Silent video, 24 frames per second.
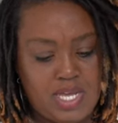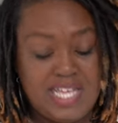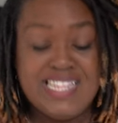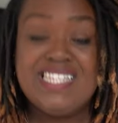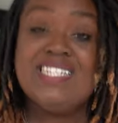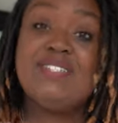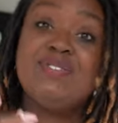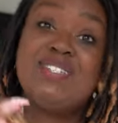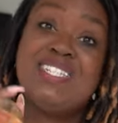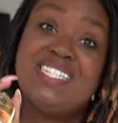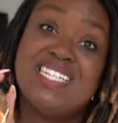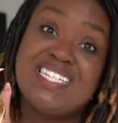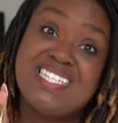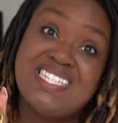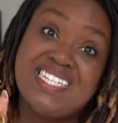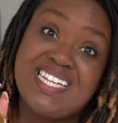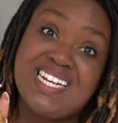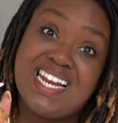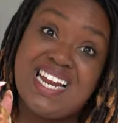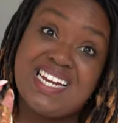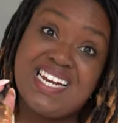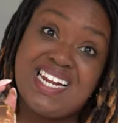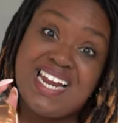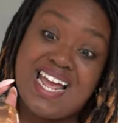This was
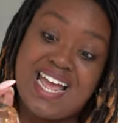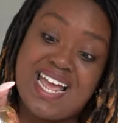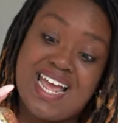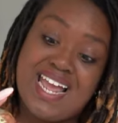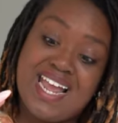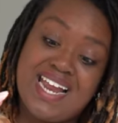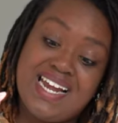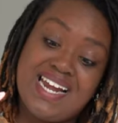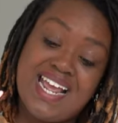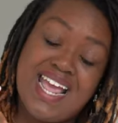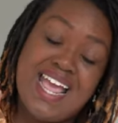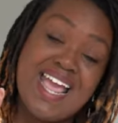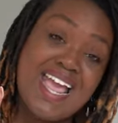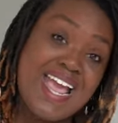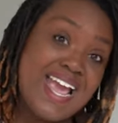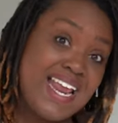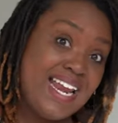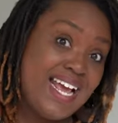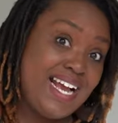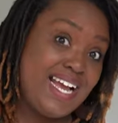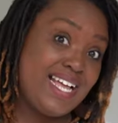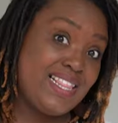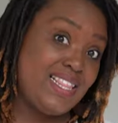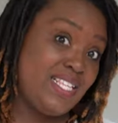$16.99,
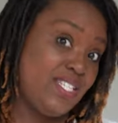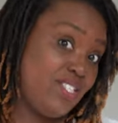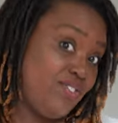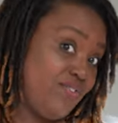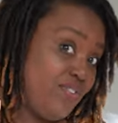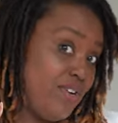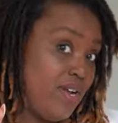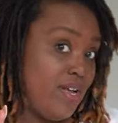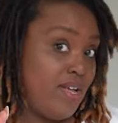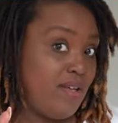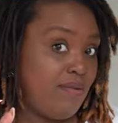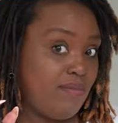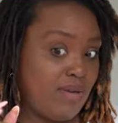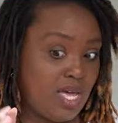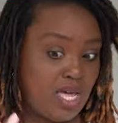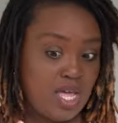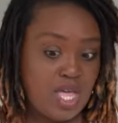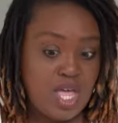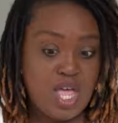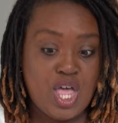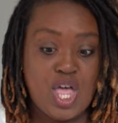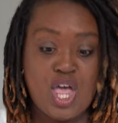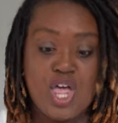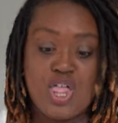and I got this from
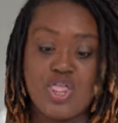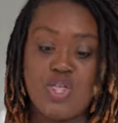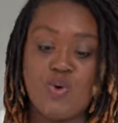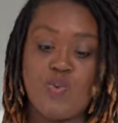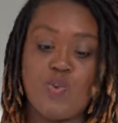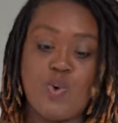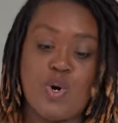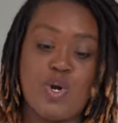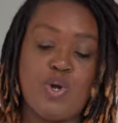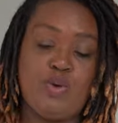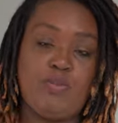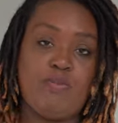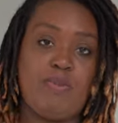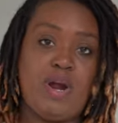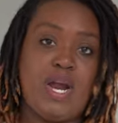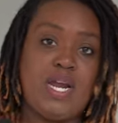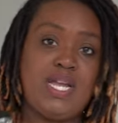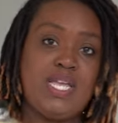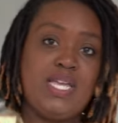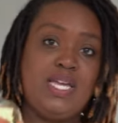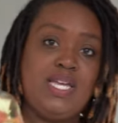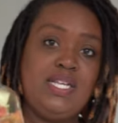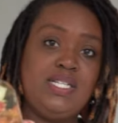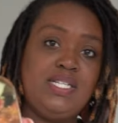the World
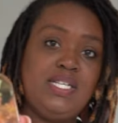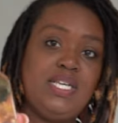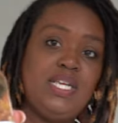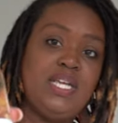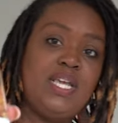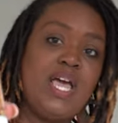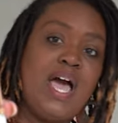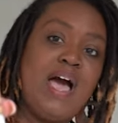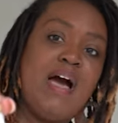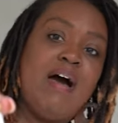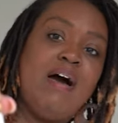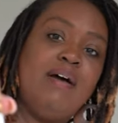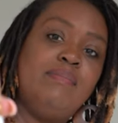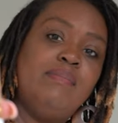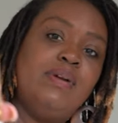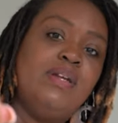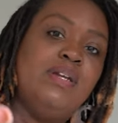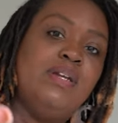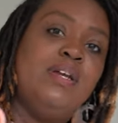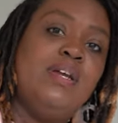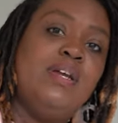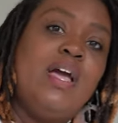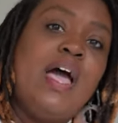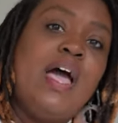Market.
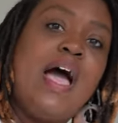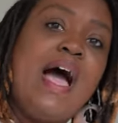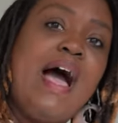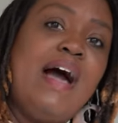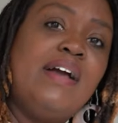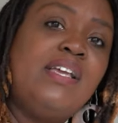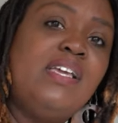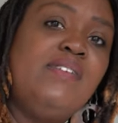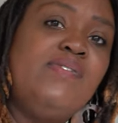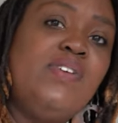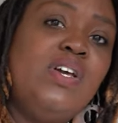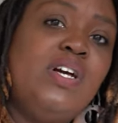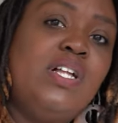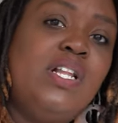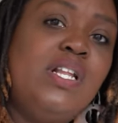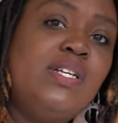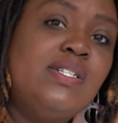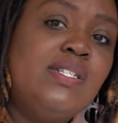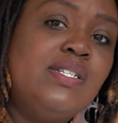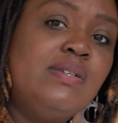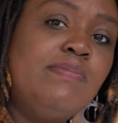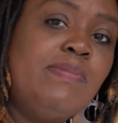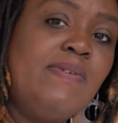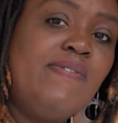I'll give you a
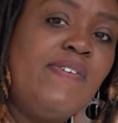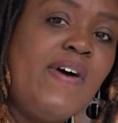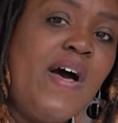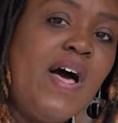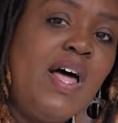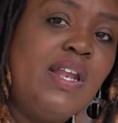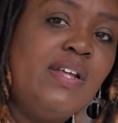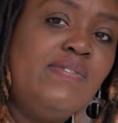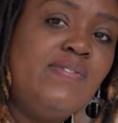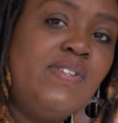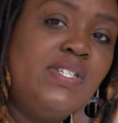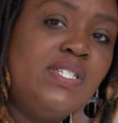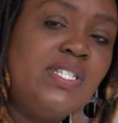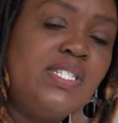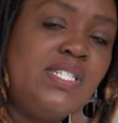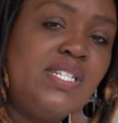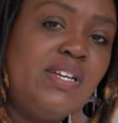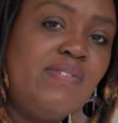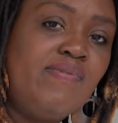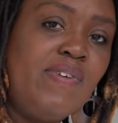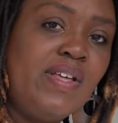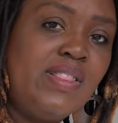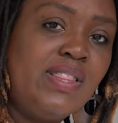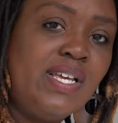close-up of all of this
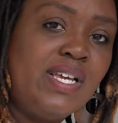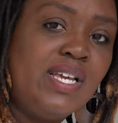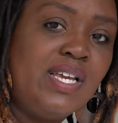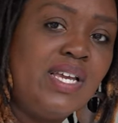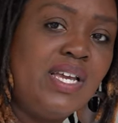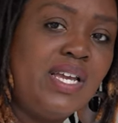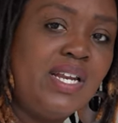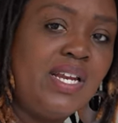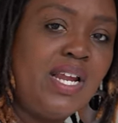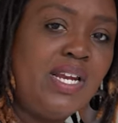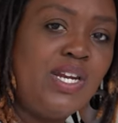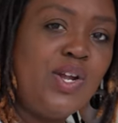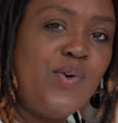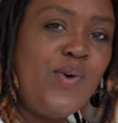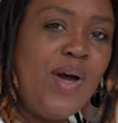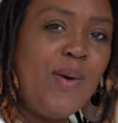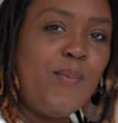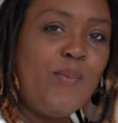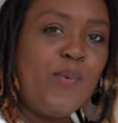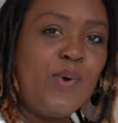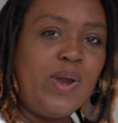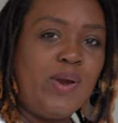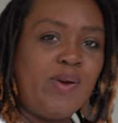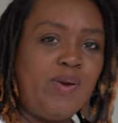stuff at the end. I know
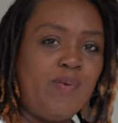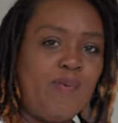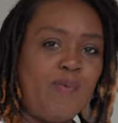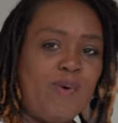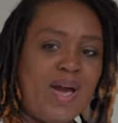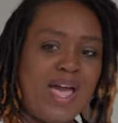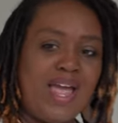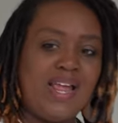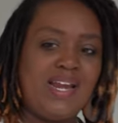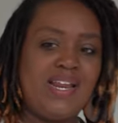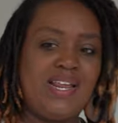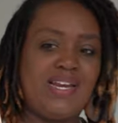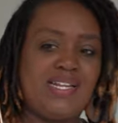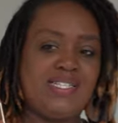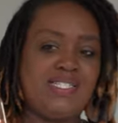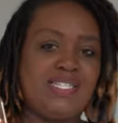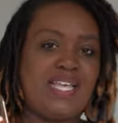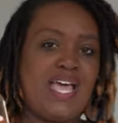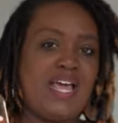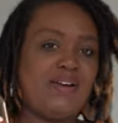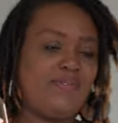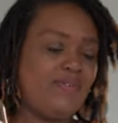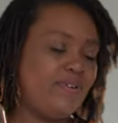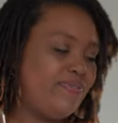I'm wearing white and it's
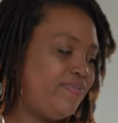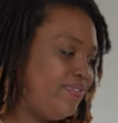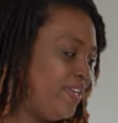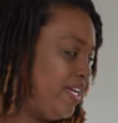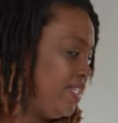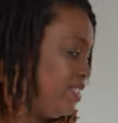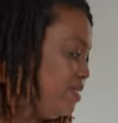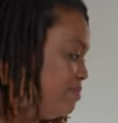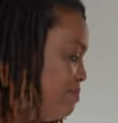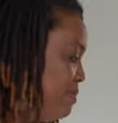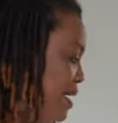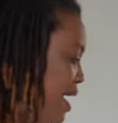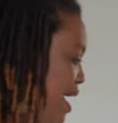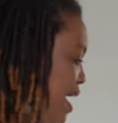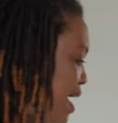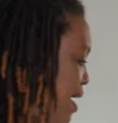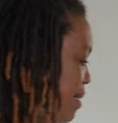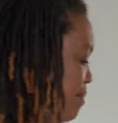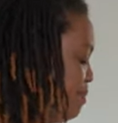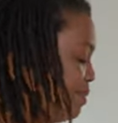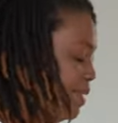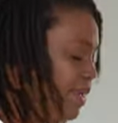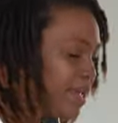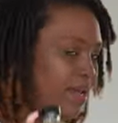kind of reflecting
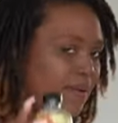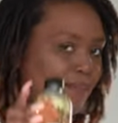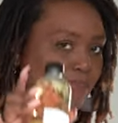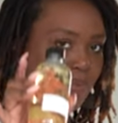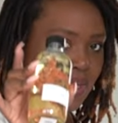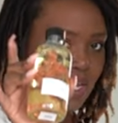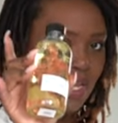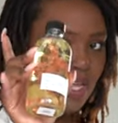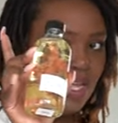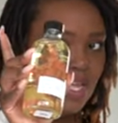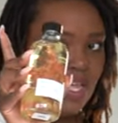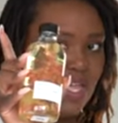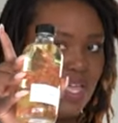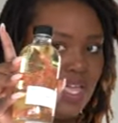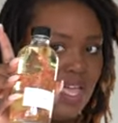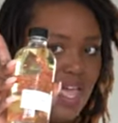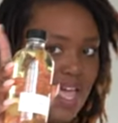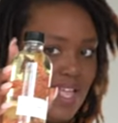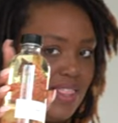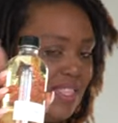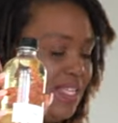bad, but I